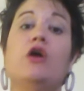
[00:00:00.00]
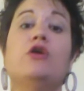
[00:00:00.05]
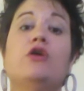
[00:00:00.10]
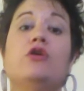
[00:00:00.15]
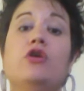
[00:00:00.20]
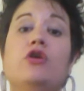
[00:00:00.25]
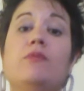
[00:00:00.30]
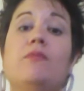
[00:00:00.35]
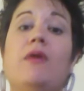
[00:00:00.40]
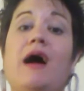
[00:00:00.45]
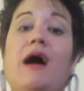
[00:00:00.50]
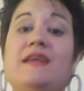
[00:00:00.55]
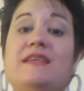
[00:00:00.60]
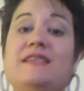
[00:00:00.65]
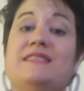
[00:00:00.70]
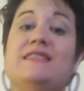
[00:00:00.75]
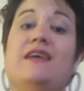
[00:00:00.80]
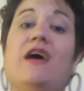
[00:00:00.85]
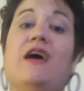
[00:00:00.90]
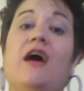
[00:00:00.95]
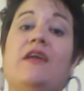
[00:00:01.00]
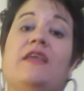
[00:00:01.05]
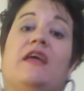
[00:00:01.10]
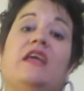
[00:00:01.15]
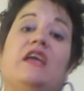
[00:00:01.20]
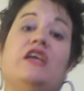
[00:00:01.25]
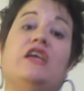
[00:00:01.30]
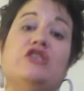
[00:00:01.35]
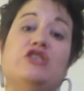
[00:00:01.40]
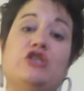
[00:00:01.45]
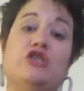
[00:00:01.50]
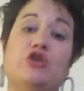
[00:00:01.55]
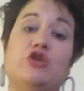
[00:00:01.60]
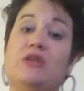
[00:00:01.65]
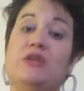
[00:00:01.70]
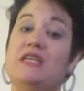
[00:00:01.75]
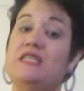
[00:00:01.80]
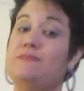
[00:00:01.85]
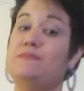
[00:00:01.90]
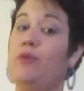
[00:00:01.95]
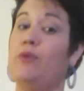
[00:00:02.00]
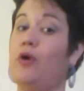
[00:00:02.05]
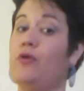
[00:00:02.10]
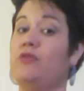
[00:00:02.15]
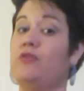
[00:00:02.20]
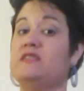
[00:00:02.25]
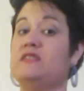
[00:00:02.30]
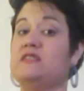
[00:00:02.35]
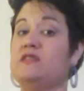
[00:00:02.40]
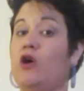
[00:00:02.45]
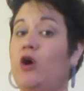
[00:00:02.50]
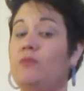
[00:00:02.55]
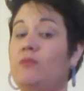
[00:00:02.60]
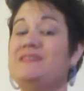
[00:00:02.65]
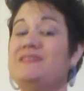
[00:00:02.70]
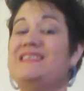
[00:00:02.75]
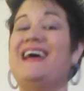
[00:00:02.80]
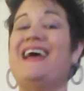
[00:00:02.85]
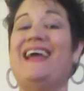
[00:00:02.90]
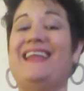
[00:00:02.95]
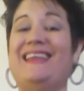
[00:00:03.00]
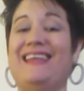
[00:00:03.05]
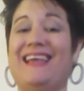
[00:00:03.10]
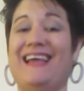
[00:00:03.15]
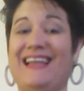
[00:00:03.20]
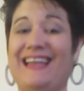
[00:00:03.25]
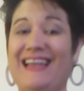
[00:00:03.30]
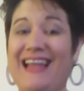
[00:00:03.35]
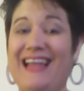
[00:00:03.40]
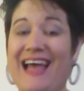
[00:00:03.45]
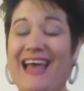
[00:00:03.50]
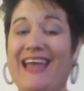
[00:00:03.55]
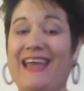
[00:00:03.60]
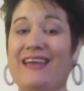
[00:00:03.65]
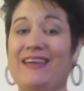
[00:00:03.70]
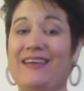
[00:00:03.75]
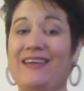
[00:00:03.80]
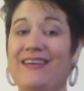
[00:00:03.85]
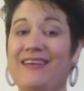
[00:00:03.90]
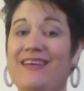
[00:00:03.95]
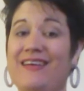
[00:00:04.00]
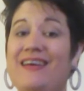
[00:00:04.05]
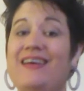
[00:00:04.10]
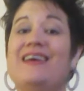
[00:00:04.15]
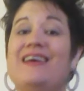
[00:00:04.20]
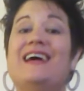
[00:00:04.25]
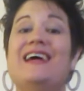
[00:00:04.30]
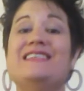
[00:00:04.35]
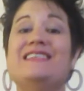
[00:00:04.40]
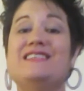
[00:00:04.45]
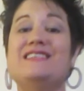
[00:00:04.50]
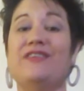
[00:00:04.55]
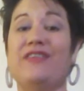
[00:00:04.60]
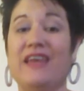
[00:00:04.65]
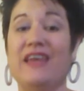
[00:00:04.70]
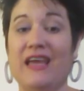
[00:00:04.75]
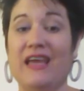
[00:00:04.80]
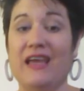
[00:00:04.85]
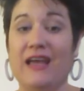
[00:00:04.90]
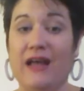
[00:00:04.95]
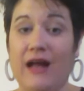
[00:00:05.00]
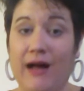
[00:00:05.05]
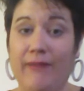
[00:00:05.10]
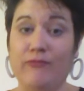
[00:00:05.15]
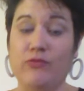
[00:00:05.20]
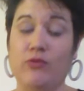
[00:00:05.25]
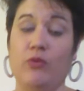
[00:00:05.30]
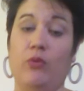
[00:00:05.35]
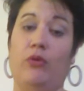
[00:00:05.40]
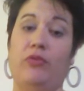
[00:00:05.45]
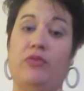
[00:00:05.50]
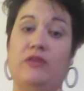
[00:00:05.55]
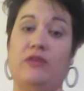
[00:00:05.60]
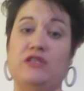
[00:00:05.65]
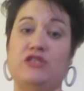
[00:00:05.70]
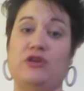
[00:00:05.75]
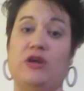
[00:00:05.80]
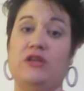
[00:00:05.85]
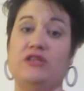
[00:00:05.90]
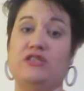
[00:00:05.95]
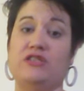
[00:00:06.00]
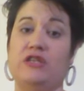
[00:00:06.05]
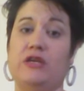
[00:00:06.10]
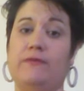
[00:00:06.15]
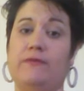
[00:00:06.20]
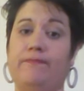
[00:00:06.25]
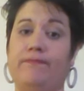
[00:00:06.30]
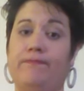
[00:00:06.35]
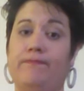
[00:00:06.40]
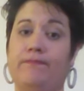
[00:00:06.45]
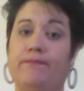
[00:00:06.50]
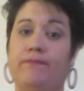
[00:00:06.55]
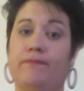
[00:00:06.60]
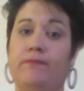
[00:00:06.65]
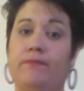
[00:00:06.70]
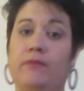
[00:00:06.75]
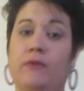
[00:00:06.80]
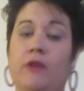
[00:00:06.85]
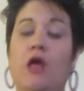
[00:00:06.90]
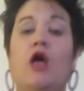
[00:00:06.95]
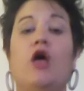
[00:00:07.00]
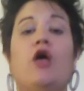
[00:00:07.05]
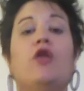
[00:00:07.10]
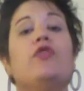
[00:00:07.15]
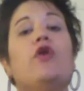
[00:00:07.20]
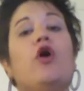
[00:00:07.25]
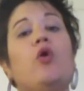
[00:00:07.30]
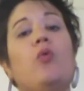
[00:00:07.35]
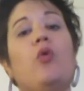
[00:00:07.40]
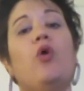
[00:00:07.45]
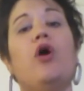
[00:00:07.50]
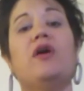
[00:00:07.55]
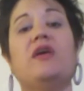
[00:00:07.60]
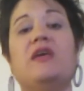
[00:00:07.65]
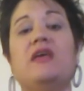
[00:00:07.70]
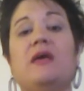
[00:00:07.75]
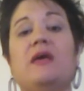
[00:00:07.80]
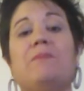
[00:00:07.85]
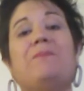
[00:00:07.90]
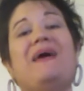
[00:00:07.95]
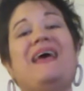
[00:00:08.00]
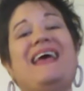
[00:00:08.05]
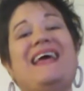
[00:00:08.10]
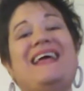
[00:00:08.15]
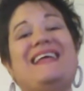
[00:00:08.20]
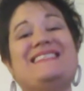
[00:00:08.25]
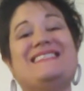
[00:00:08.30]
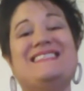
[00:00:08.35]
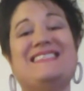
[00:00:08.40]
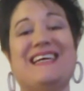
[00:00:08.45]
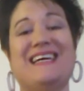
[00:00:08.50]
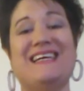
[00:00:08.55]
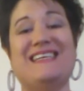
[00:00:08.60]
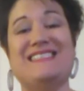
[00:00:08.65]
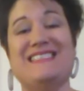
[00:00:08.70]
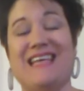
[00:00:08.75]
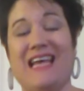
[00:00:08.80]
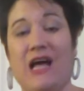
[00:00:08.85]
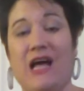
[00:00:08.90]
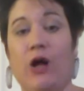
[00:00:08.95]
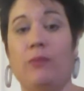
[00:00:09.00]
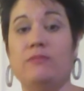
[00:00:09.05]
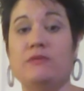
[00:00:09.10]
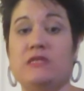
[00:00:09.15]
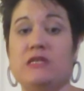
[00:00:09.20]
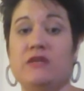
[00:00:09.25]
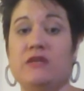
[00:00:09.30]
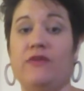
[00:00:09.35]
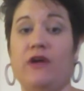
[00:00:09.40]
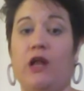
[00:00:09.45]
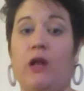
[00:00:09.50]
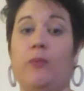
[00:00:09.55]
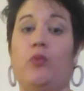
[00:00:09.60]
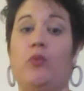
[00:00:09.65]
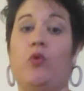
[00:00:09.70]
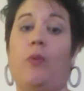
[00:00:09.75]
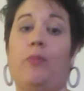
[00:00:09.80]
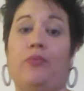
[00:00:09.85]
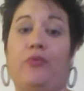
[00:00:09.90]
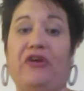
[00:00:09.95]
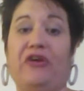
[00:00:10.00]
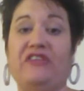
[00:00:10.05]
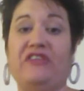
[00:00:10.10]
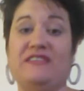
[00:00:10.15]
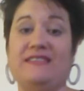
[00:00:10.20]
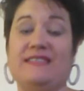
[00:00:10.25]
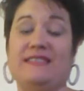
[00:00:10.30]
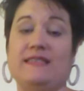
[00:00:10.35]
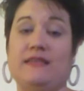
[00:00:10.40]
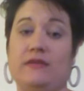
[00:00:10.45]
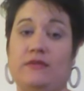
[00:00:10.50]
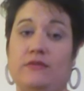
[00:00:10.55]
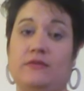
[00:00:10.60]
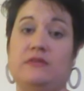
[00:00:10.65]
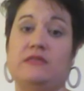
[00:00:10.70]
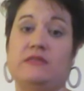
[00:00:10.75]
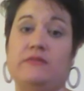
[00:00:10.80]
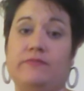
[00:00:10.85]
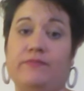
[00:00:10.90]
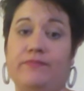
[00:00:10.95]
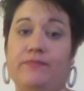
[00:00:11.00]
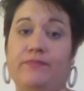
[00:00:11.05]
you might decide that each student is both the sculptor and the clay until they get comfortable with the strategy. Though working in pairs does help to develop cooperation skills.